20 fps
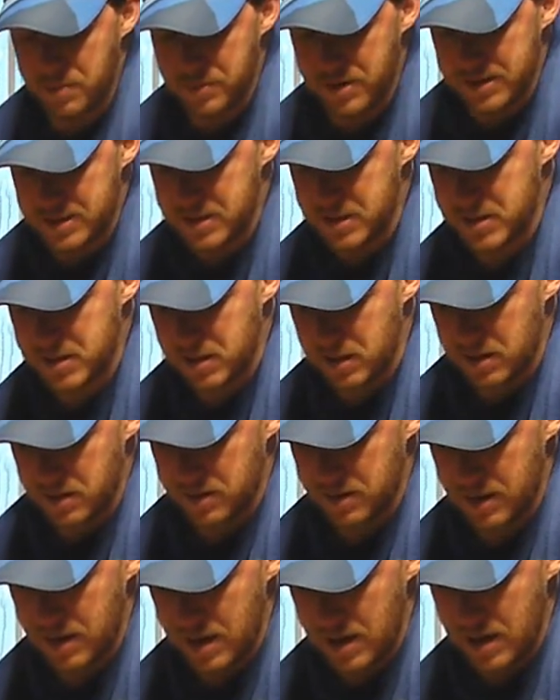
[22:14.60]
This is
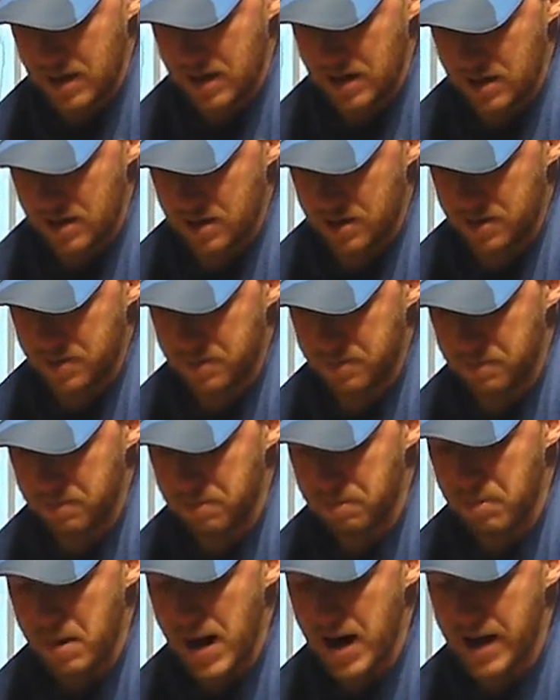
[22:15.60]
the
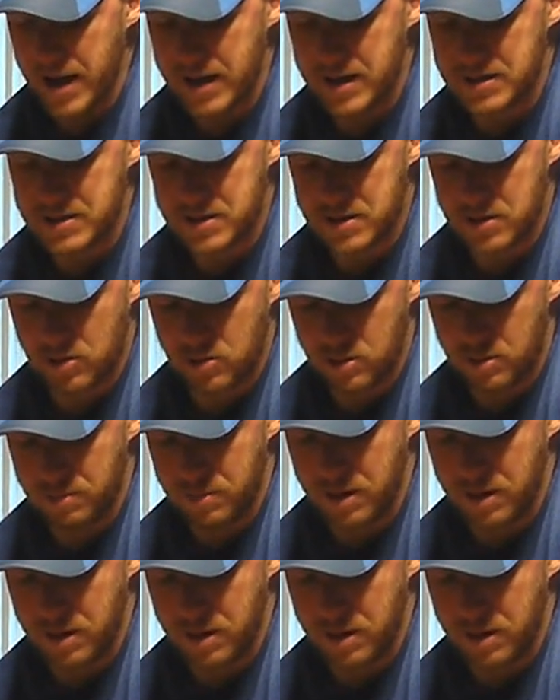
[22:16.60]
Bias or